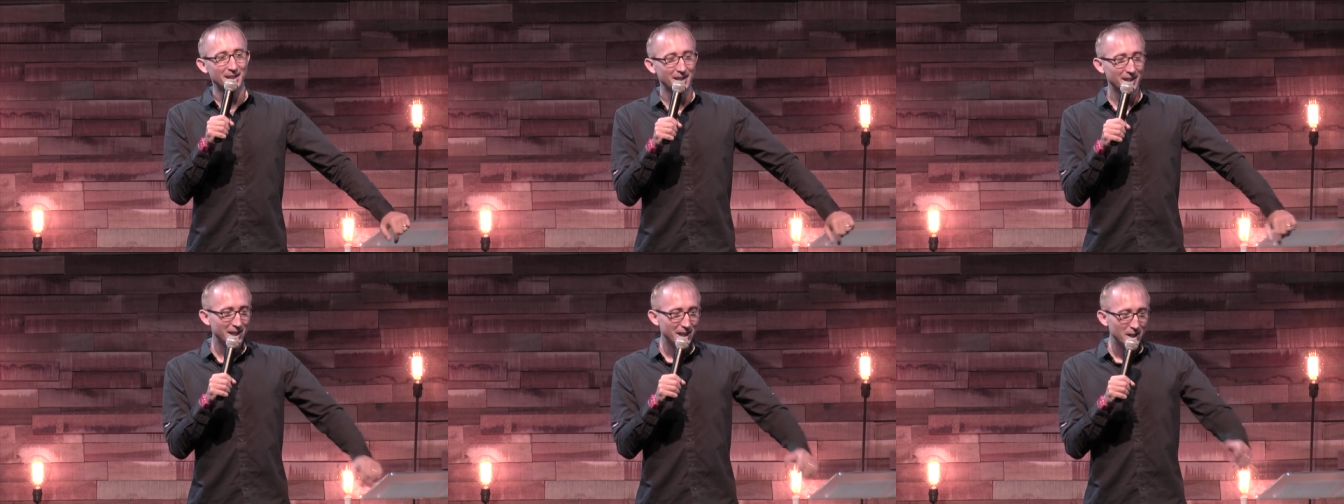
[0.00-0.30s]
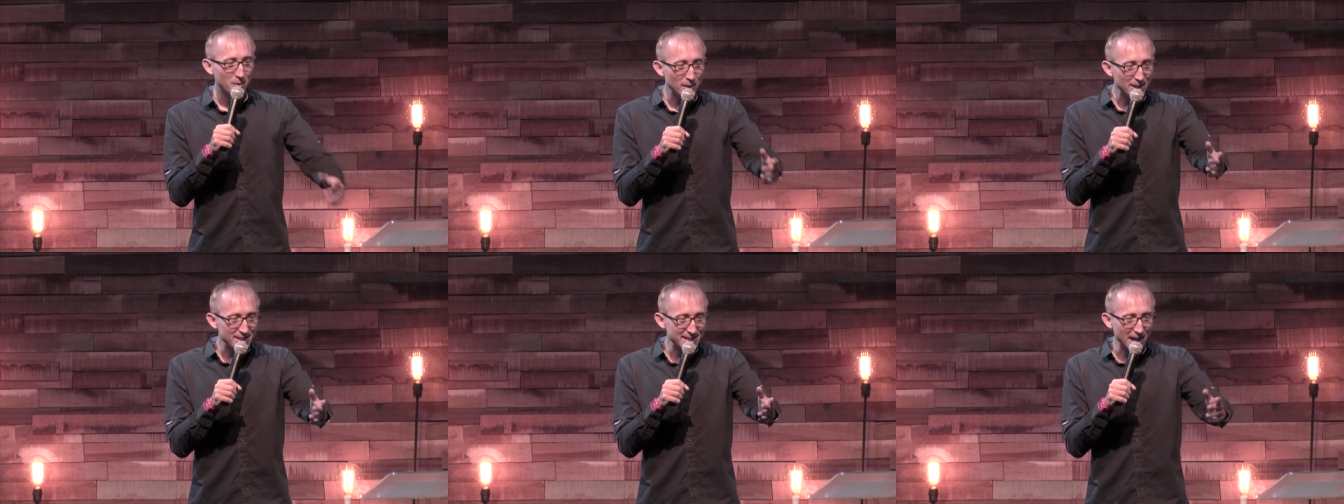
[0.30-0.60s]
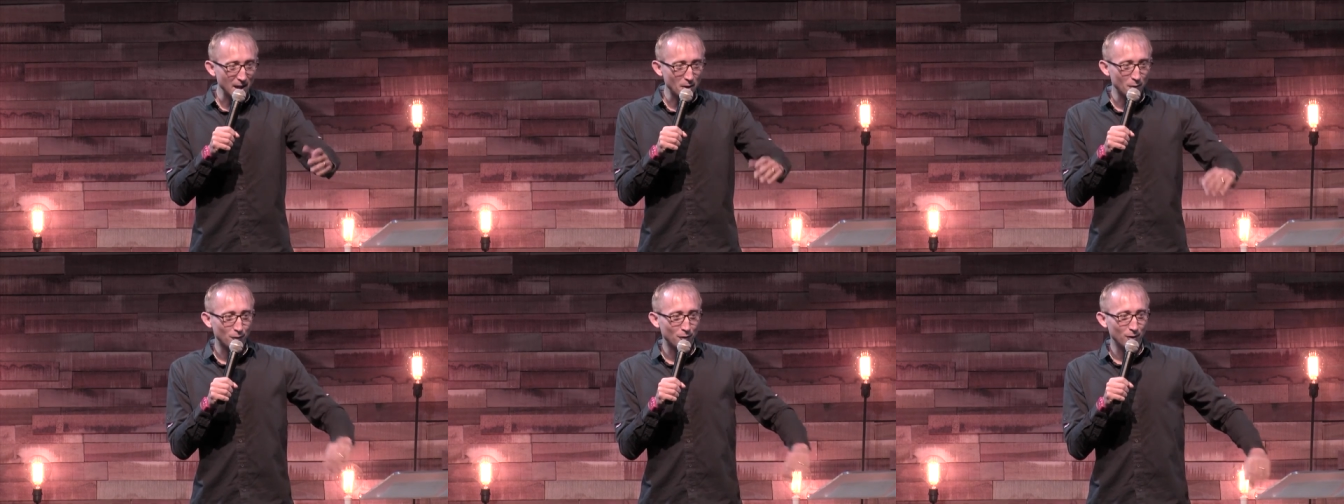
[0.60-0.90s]
He went
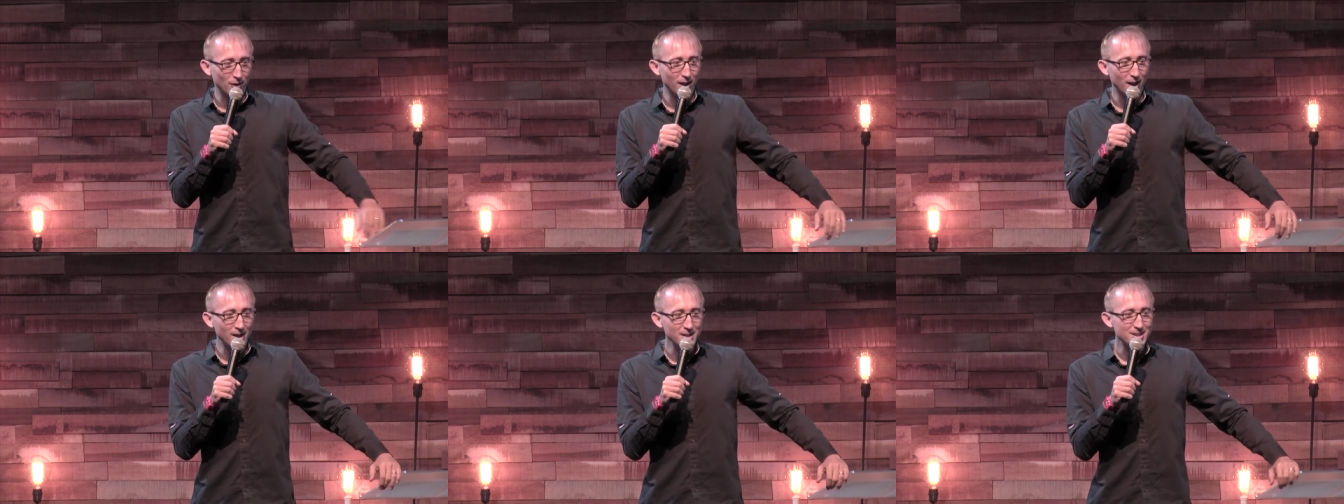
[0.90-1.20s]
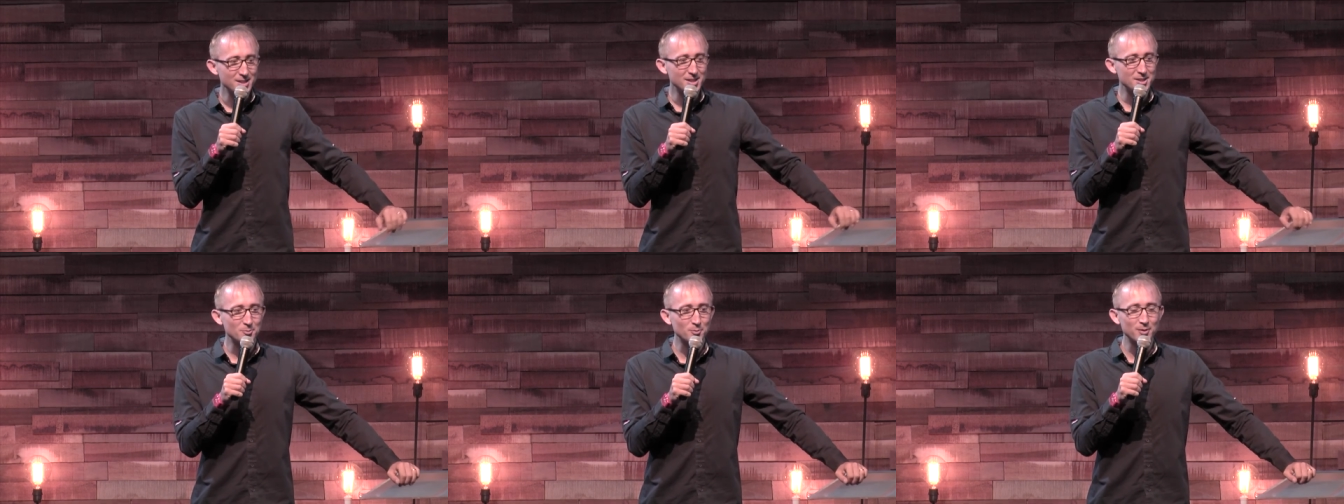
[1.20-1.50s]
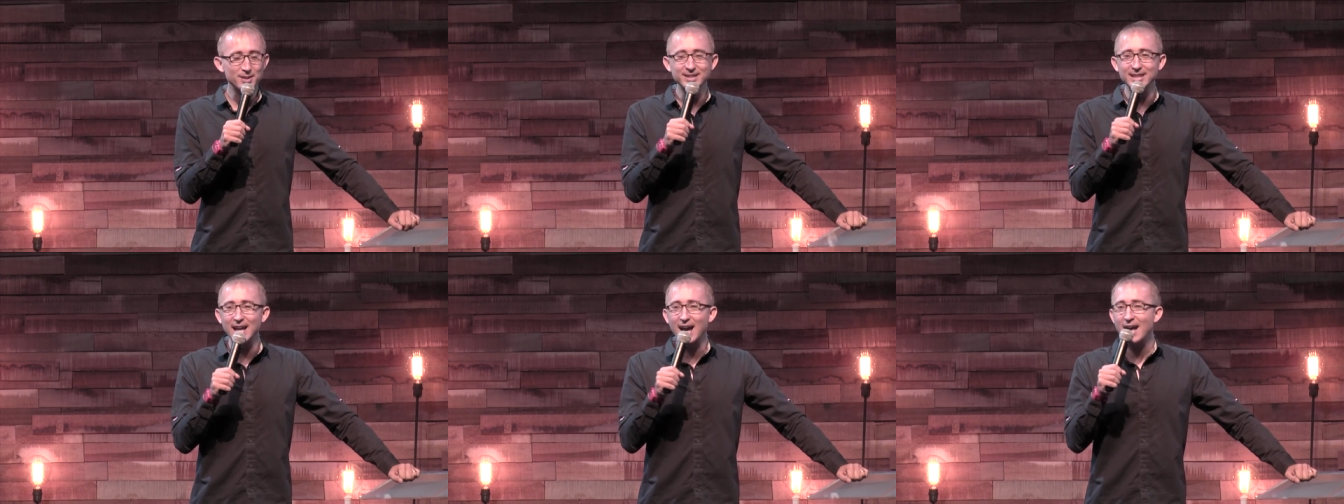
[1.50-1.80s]
out for lunch with
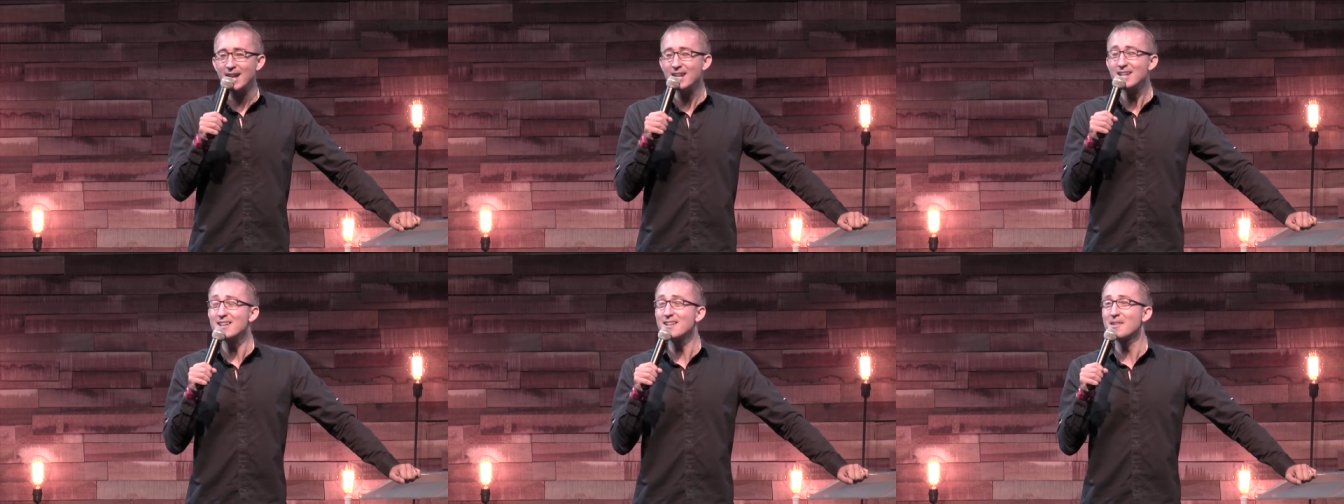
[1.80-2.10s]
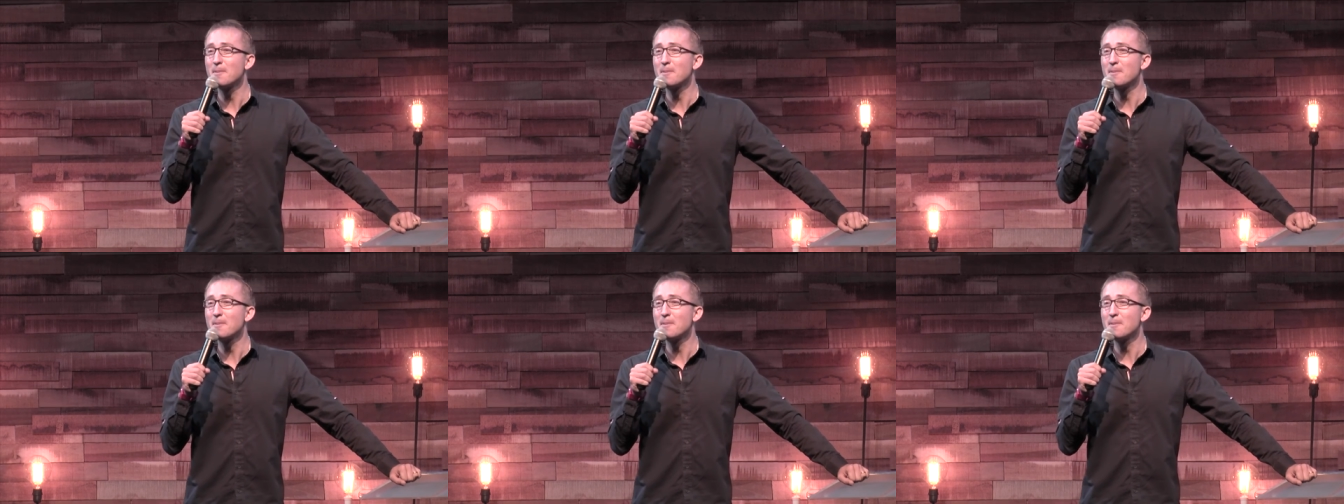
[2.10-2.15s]
Dan.